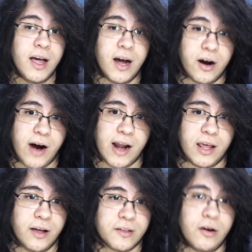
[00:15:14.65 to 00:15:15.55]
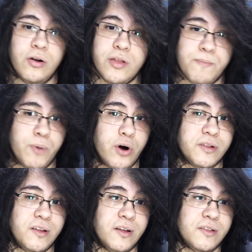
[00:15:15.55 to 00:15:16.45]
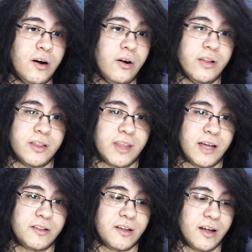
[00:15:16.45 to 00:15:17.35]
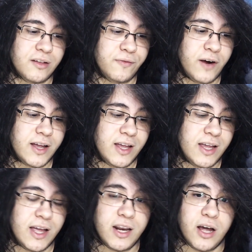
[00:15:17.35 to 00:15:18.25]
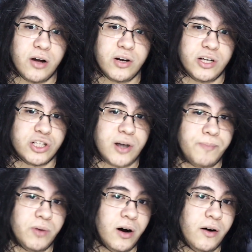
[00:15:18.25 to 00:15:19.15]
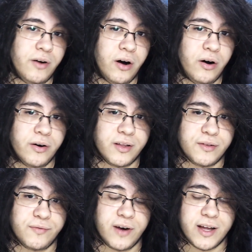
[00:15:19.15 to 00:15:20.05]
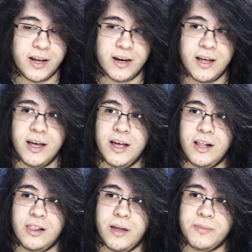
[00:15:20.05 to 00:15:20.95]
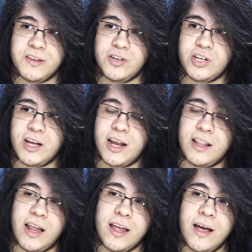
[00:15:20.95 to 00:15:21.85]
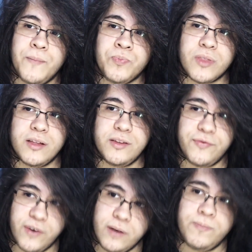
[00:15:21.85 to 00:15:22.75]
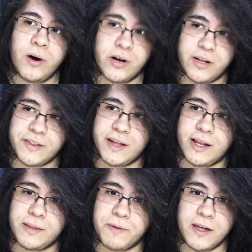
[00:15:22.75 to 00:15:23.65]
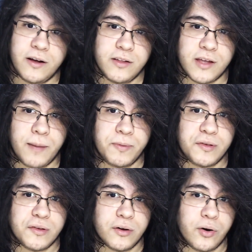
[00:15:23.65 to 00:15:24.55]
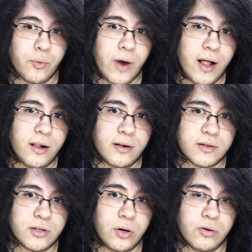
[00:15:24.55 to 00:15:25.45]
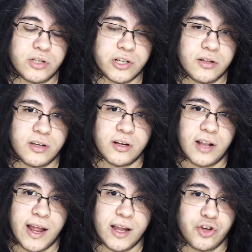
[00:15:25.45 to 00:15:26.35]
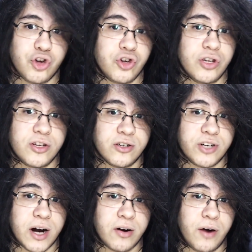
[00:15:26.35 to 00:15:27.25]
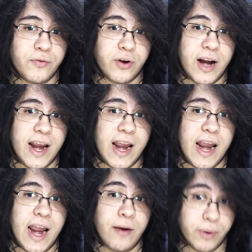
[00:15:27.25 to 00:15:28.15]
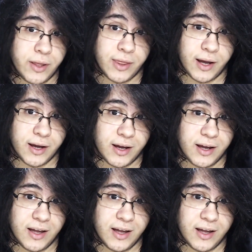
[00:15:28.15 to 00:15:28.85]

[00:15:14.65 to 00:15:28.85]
all right, he has all the books, he has all the things, he has fucking Gideon, he chopped all his fucking limbs and shit. And like, the fun part is that at the beginning of the episode, Will told Chilton, like, you should tell Jack Crawford everything.